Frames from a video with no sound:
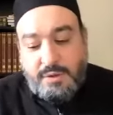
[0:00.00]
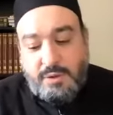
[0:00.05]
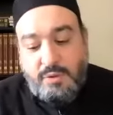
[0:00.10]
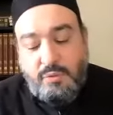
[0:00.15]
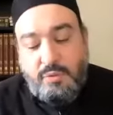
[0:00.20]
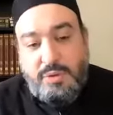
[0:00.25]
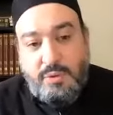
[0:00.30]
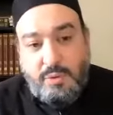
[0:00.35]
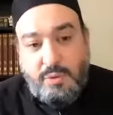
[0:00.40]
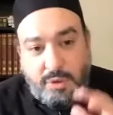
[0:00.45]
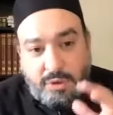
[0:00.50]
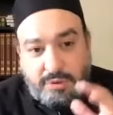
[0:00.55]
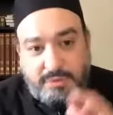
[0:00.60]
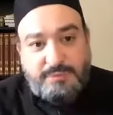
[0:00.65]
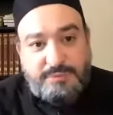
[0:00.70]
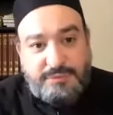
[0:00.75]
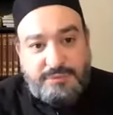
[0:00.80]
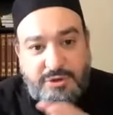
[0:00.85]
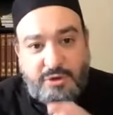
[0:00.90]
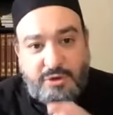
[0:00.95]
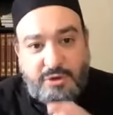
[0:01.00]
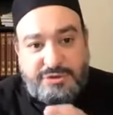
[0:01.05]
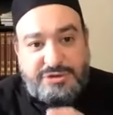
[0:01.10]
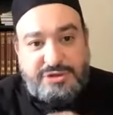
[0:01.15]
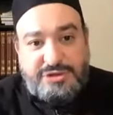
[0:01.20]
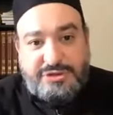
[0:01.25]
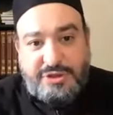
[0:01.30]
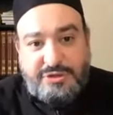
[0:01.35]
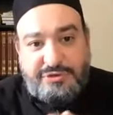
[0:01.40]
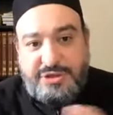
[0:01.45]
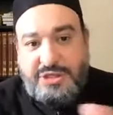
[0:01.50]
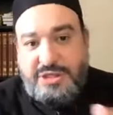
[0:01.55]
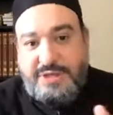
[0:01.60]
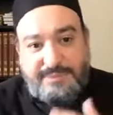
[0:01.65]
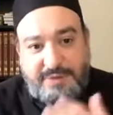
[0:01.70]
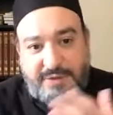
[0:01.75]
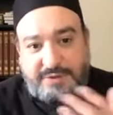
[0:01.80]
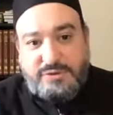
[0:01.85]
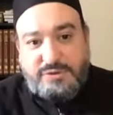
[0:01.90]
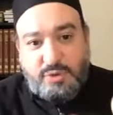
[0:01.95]
we will, you know, this is a
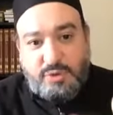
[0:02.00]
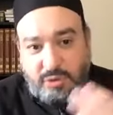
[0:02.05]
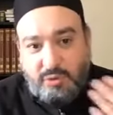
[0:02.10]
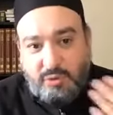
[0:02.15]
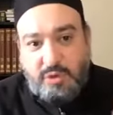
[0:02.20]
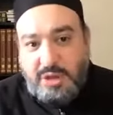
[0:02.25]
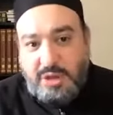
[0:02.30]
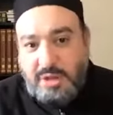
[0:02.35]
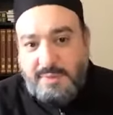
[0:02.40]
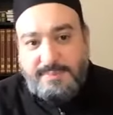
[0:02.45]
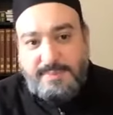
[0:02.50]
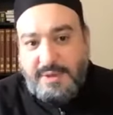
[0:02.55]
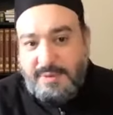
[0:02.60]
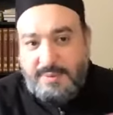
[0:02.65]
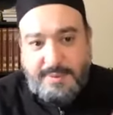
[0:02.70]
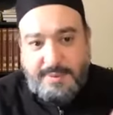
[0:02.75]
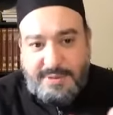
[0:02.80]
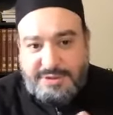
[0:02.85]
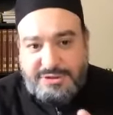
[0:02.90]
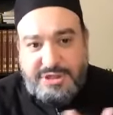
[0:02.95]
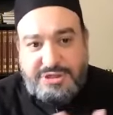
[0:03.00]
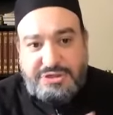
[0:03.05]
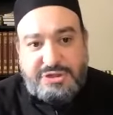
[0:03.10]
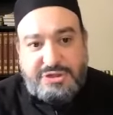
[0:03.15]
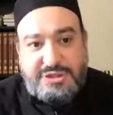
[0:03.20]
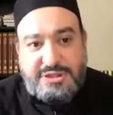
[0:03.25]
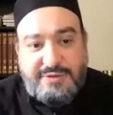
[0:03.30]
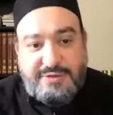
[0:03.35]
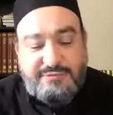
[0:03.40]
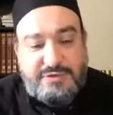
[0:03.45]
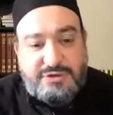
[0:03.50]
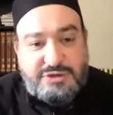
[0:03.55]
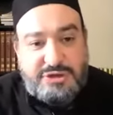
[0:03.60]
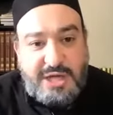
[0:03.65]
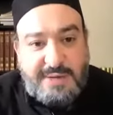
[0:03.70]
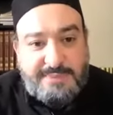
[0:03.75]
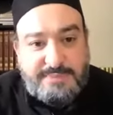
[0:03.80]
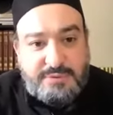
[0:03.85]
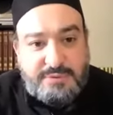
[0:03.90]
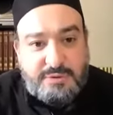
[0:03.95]
theme that sort of will come essentially in every
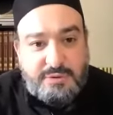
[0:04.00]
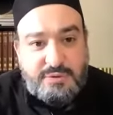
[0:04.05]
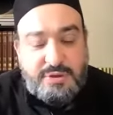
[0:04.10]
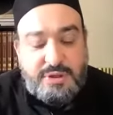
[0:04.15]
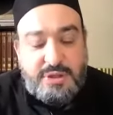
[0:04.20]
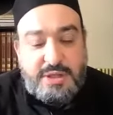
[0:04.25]
chapter.